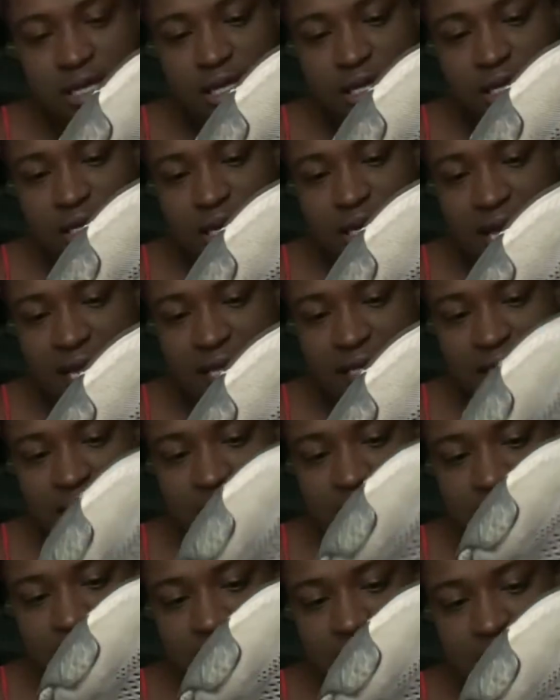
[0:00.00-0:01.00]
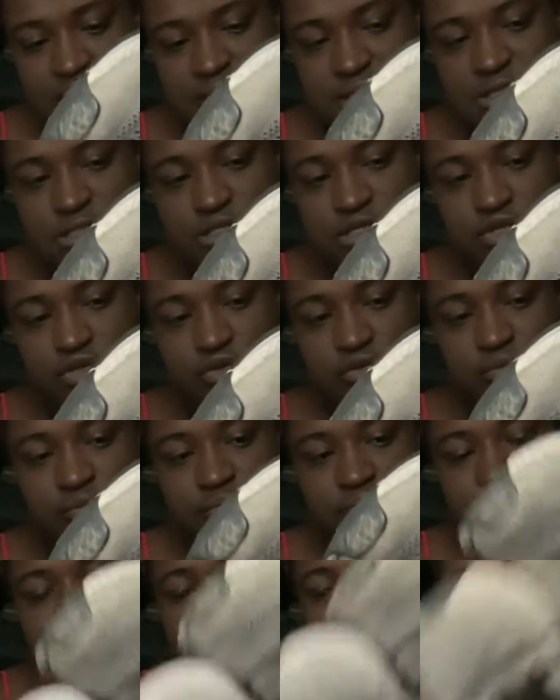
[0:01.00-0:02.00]
Nike
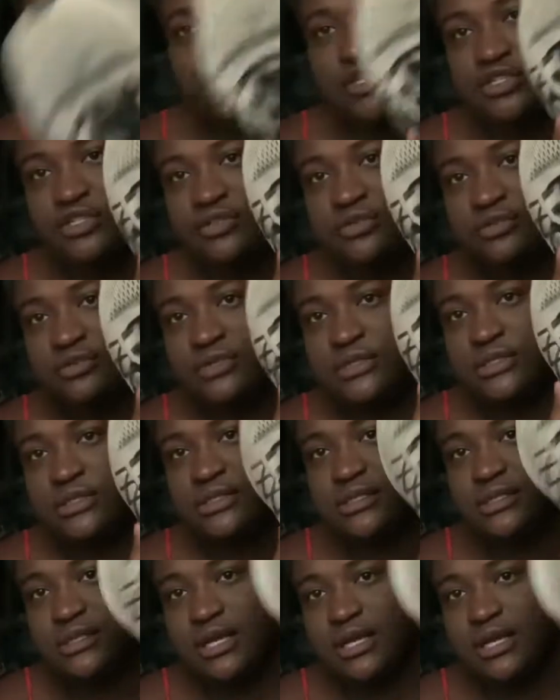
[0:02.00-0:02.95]
Zoom tennis shoes.